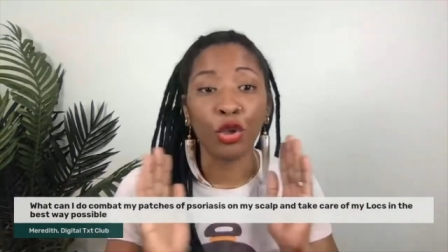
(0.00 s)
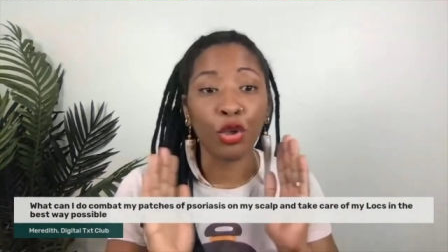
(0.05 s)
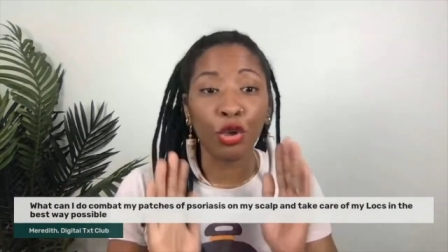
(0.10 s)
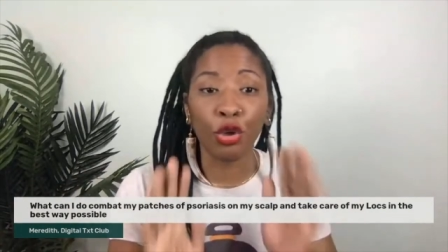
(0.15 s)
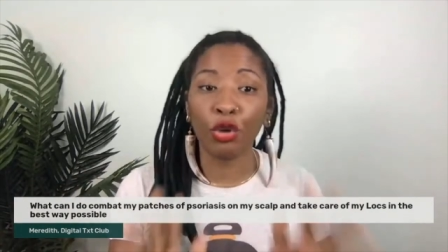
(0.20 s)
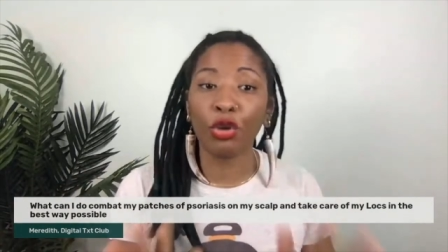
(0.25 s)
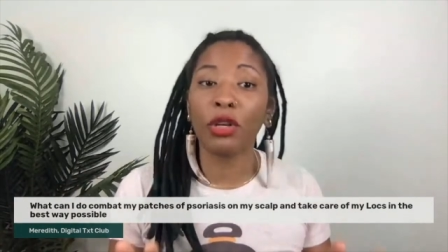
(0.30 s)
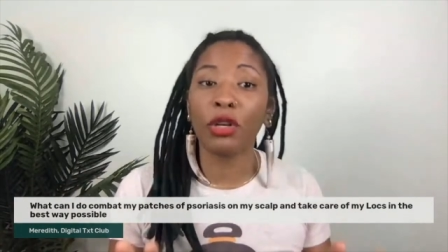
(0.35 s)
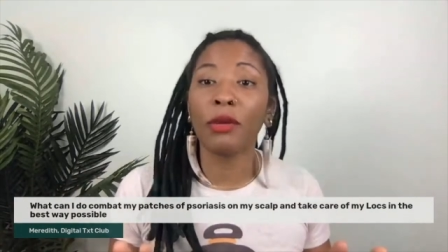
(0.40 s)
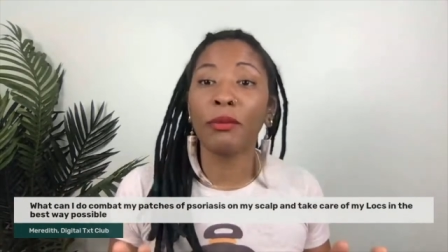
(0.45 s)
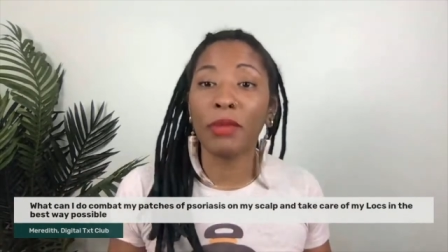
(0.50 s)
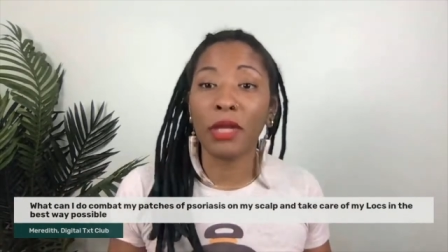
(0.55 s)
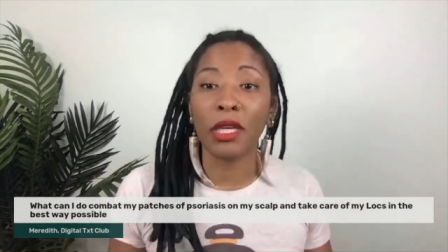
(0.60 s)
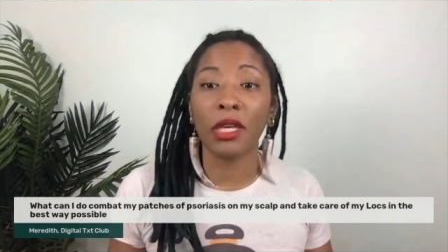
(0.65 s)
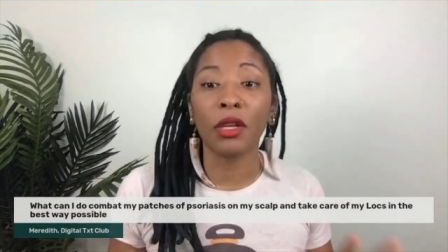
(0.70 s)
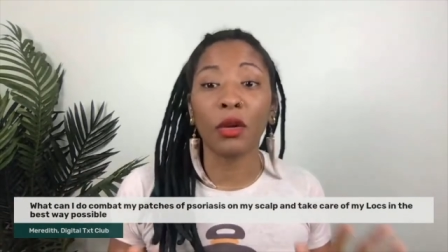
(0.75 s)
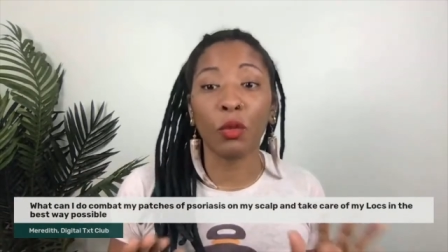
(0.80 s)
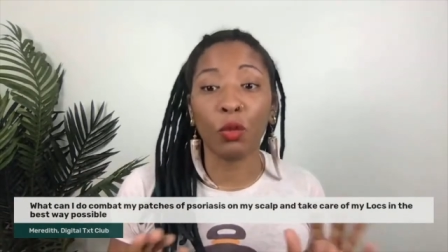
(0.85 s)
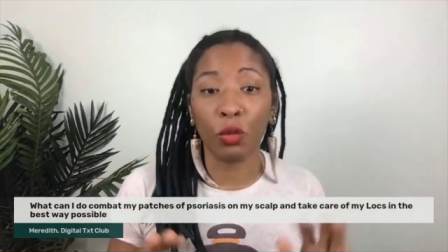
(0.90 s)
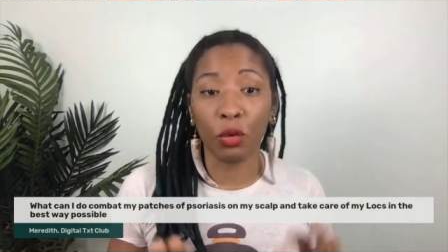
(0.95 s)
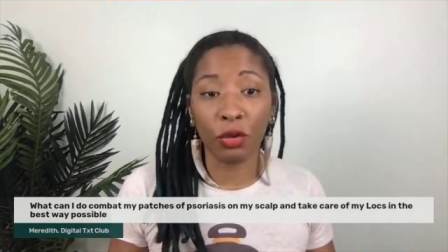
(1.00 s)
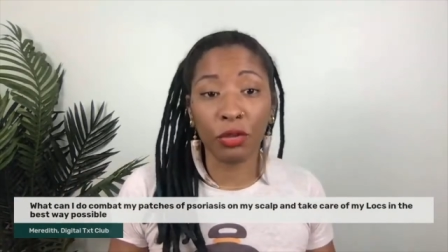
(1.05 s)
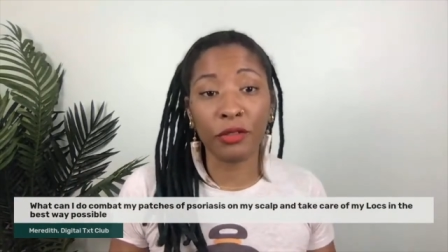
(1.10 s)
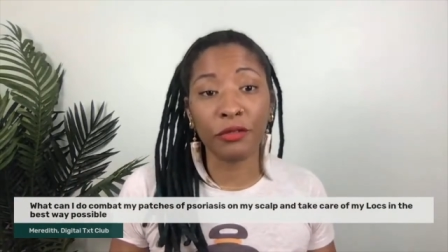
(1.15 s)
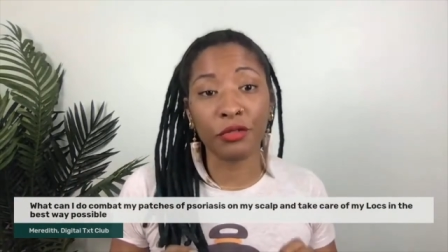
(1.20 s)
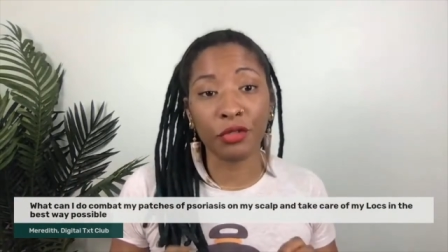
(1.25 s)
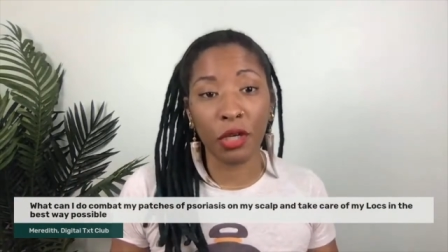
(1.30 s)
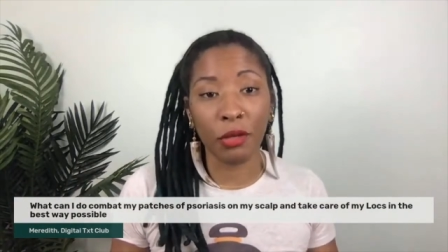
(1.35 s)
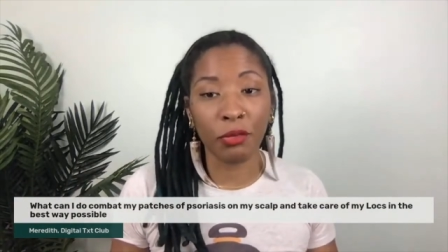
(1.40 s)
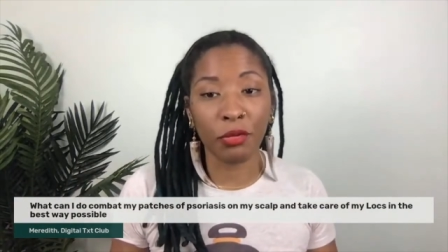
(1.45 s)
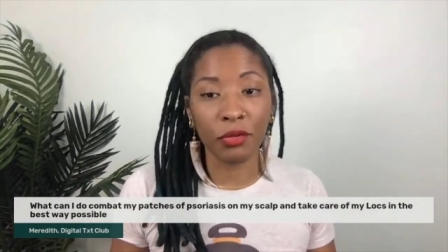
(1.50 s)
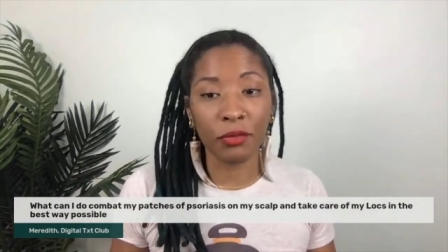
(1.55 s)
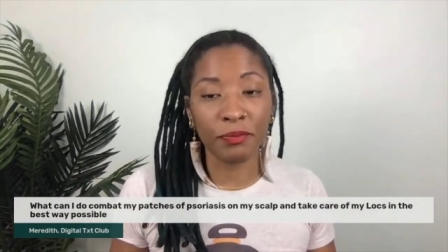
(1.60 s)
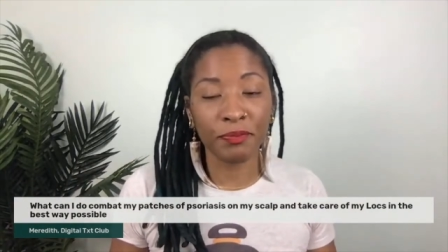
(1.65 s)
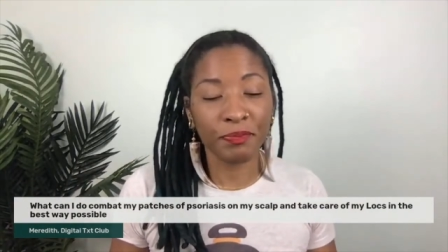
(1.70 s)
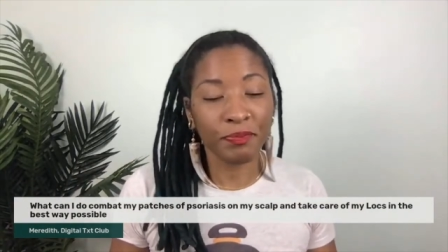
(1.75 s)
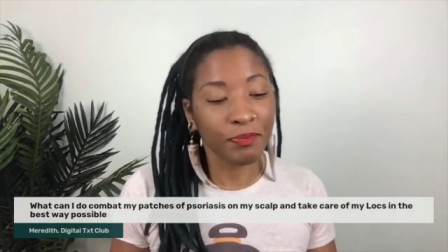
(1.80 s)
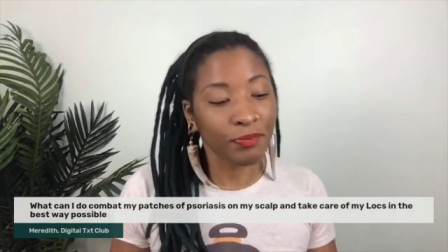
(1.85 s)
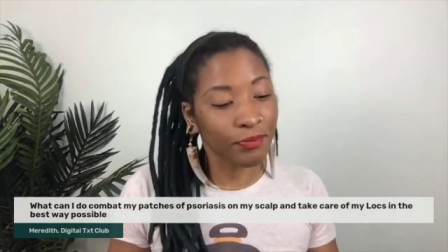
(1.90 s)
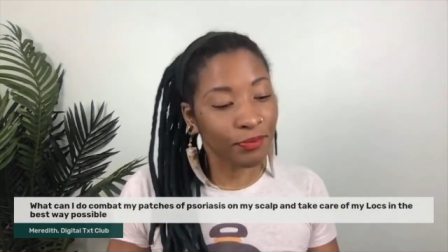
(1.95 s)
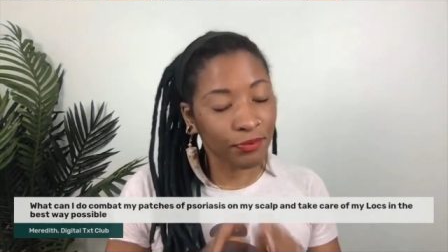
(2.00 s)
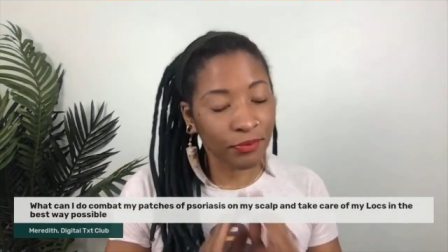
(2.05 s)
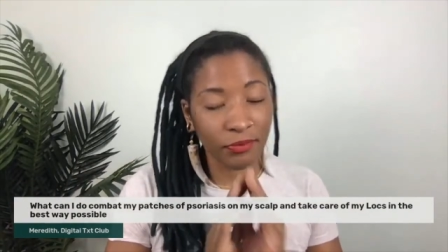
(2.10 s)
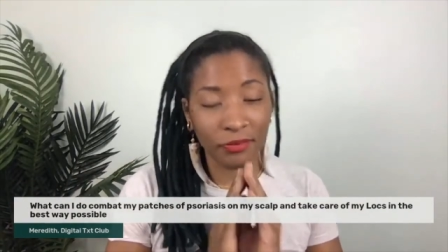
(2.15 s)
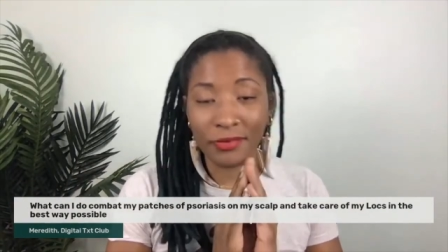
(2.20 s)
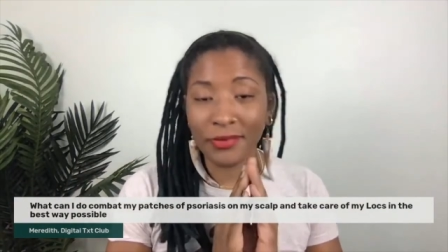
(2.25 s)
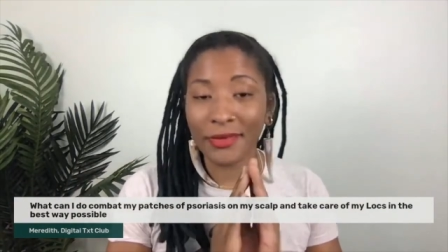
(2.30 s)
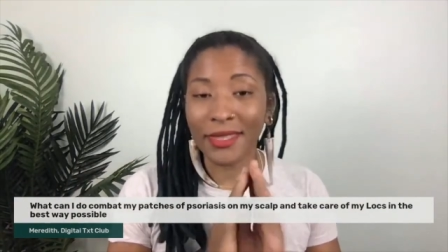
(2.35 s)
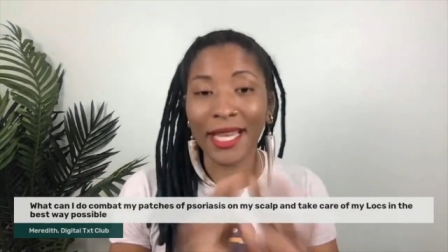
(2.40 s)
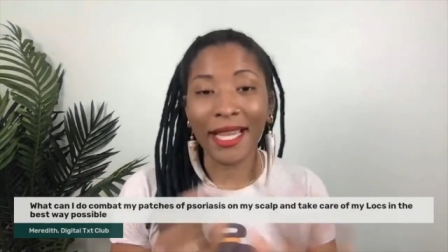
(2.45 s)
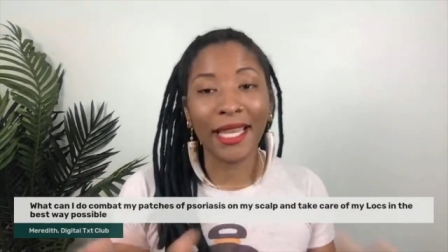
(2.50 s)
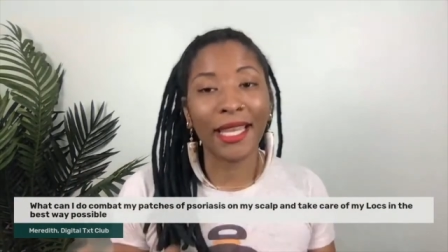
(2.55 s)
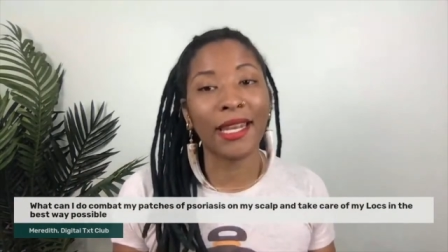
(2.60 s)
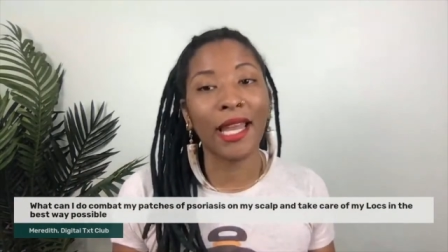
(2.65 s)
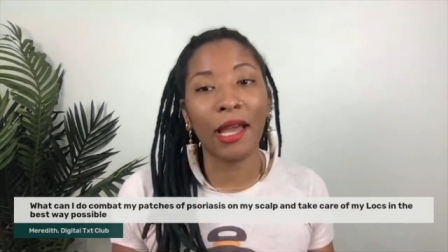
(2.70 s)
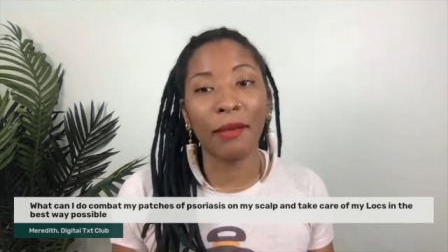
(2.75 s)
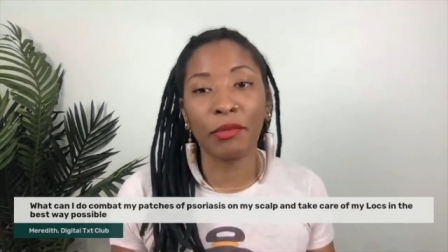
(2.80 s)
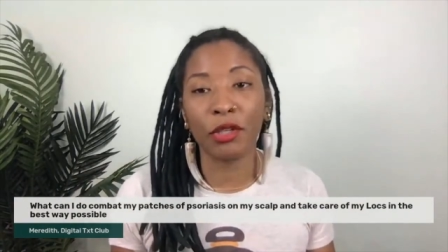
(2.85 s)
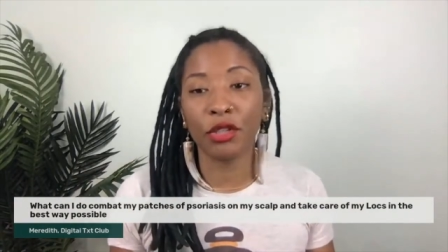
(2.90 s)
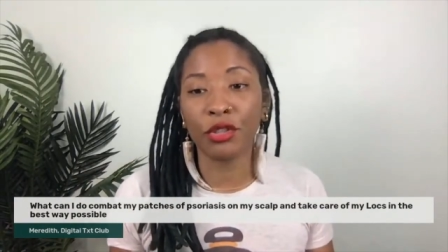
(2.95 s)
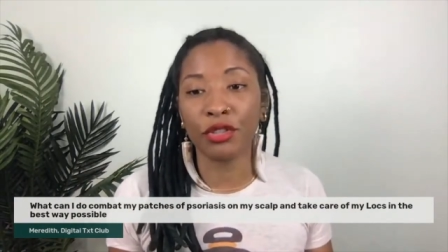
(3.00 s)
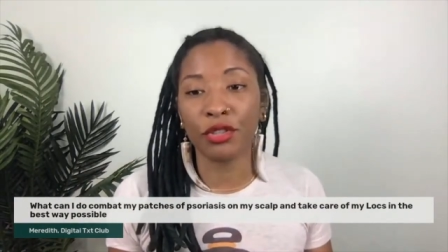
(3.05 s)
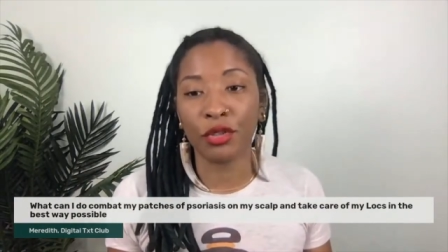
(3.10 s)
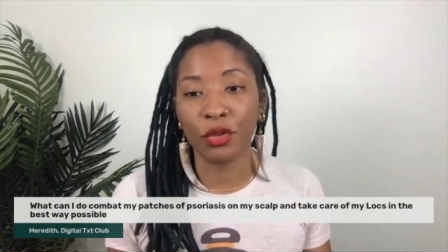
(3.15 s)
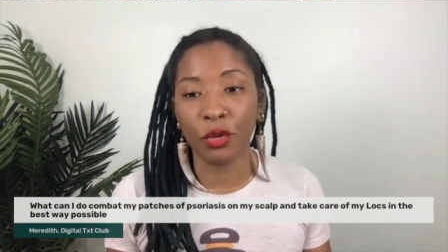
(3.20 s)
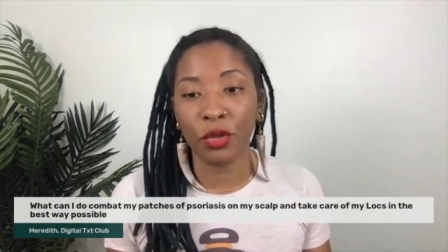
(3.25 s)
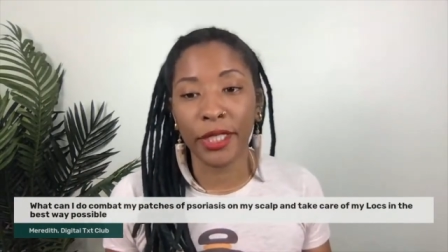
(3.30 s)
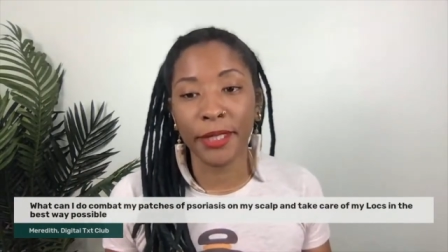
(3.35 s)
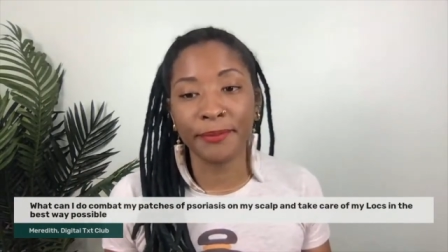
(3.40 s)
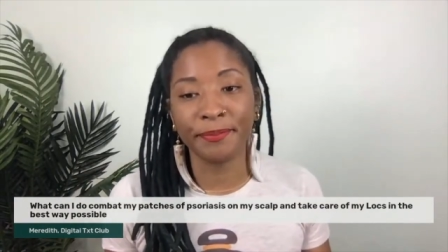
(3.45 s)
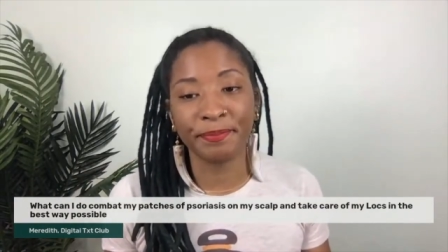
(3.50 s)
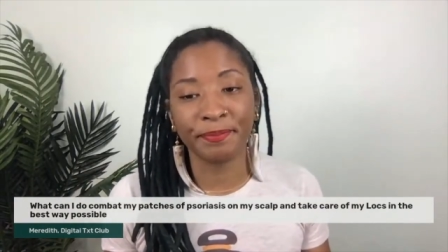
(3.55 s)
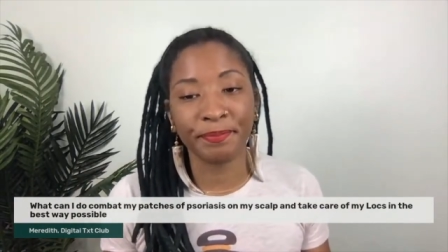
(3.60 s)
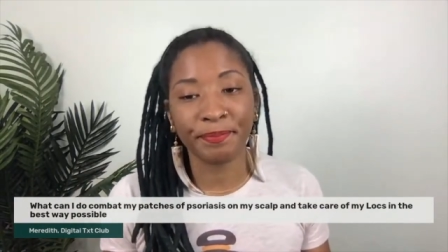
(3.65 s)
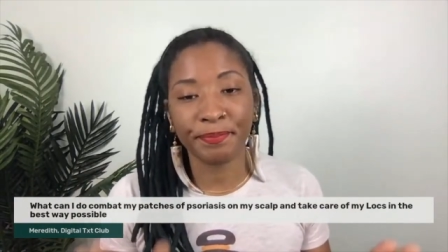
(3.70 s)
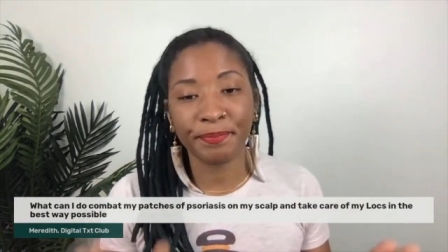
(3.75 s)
You're going to be in a world of trouble. That cannot be your story.